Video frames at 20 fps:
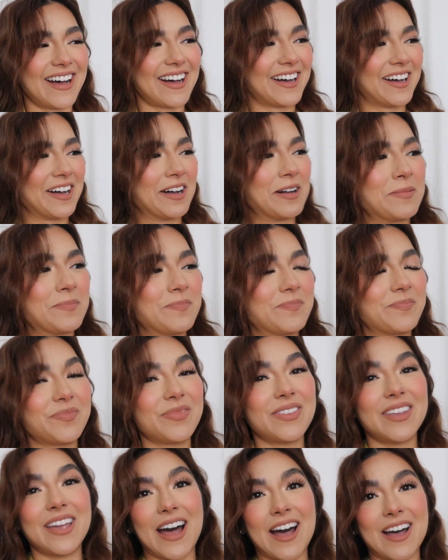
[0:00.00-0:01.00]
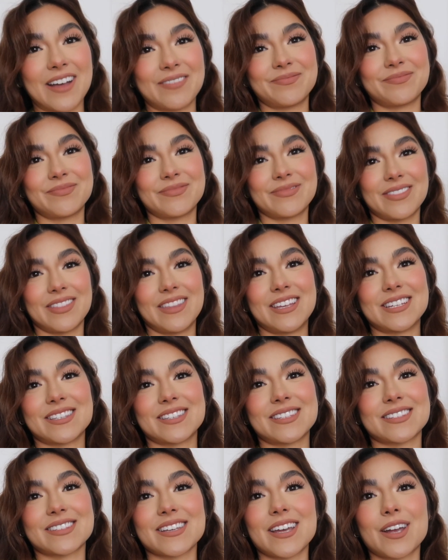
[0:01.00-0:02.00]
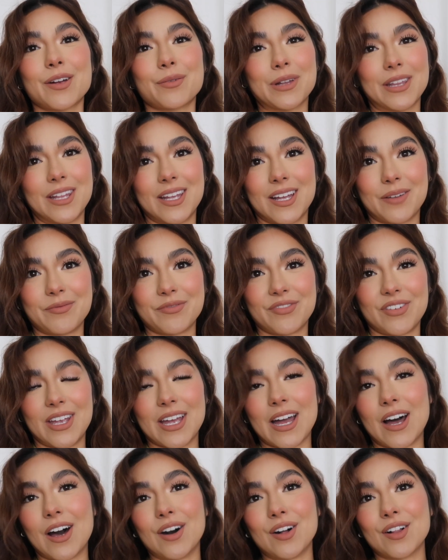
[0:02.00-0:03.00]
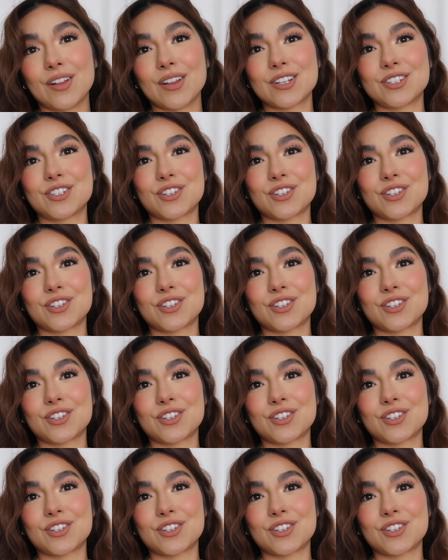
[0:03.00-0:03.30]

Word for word: um yeah this is like really comfy I'll